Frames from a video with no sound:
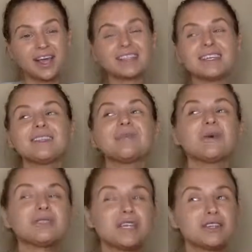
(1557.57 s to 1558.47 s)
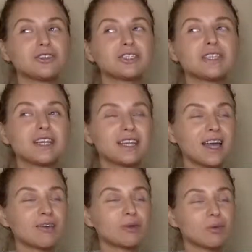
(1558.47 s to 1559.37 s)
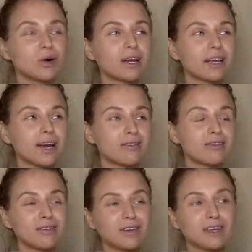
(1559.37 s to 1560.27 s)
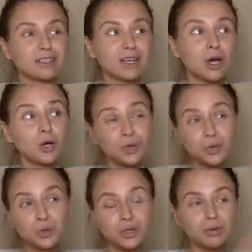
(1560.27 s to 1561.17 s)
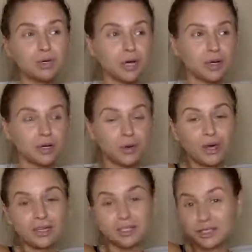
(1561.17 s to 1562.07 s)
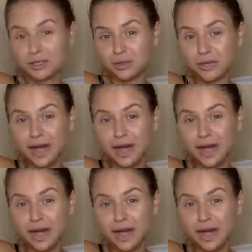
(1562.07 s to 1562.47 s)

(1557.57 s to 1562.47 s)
like the most interesting and yet rewarding kind of feeling. It's like, ooh, you're going to. Like,